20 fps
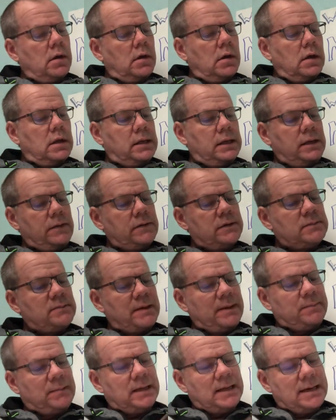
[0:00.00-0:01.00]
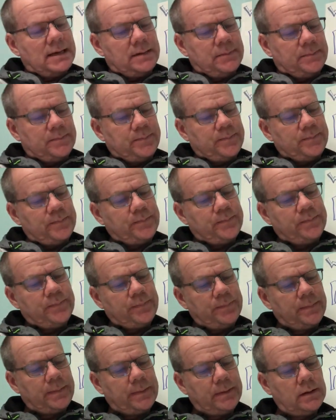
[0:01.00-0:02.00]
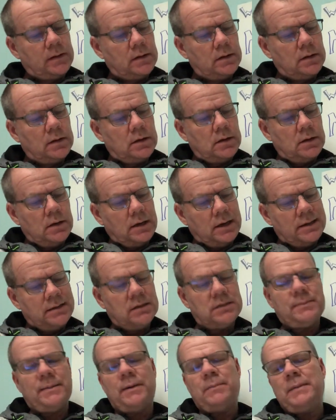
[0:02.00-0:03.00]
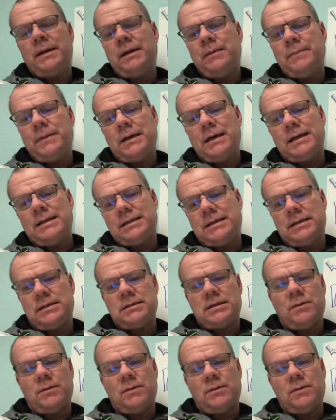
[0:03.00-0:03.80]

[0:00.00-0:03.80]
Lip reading: And here is my plan. I thought about many big ideas.